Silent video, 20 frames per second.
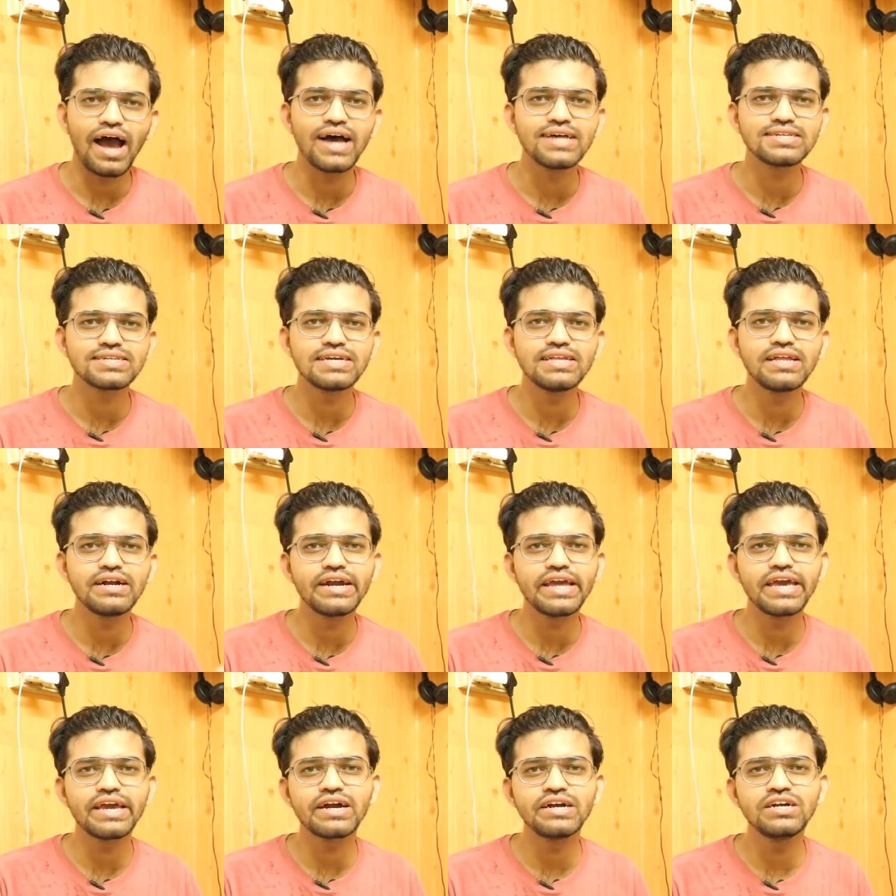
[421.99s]
as in
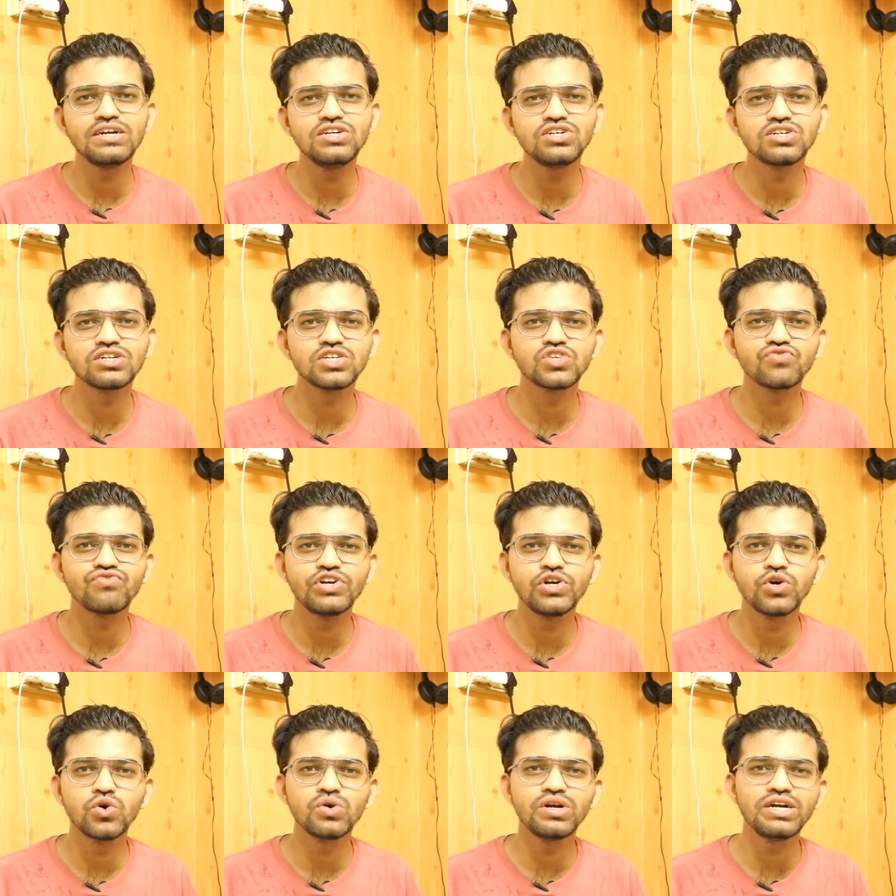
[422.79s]
the day conditions
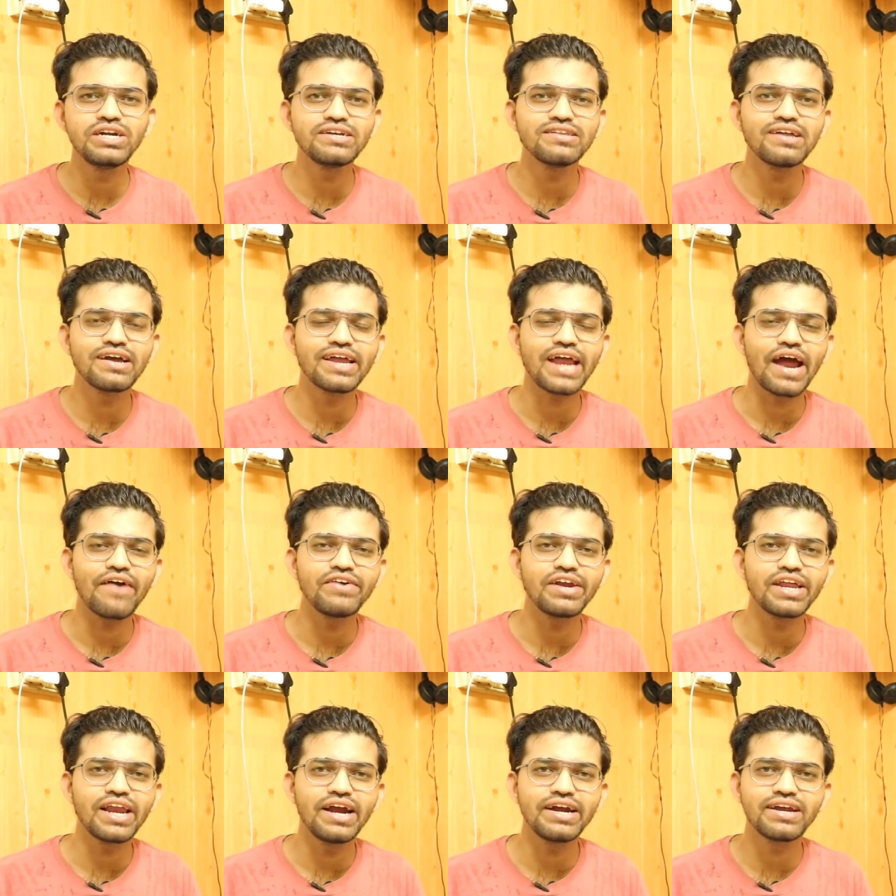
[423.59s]
we don't need the
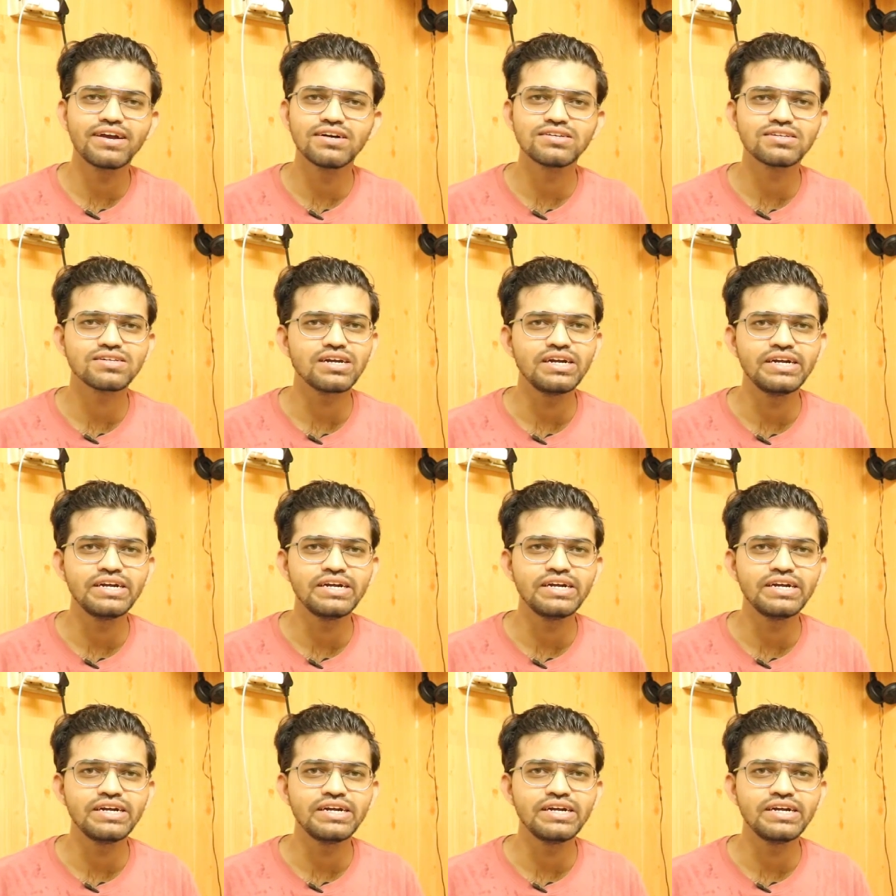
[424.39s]
gravity light, because